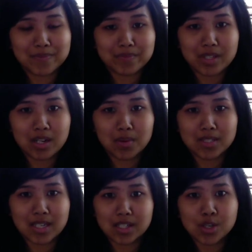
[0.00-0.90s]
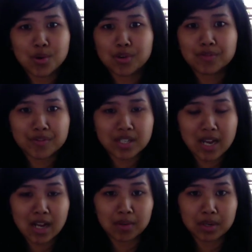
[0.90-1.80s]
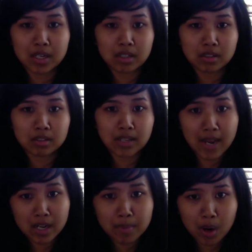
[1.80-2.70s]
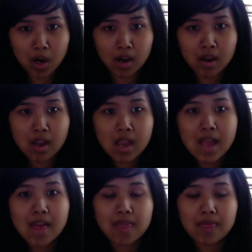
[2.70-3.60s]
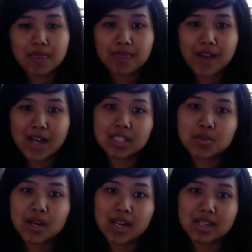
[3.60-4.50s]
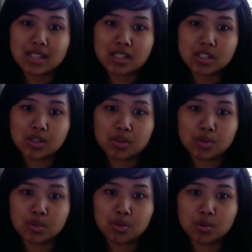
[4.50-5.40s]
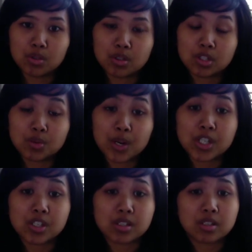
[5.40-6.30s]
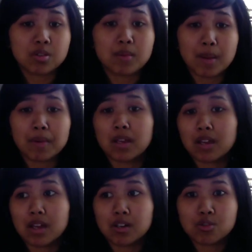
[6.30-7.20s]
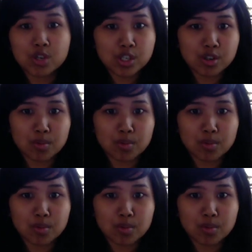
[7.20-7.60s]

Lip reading: it's like a 250 calorie candy bar, that's when I need to switch to maybe a nutritional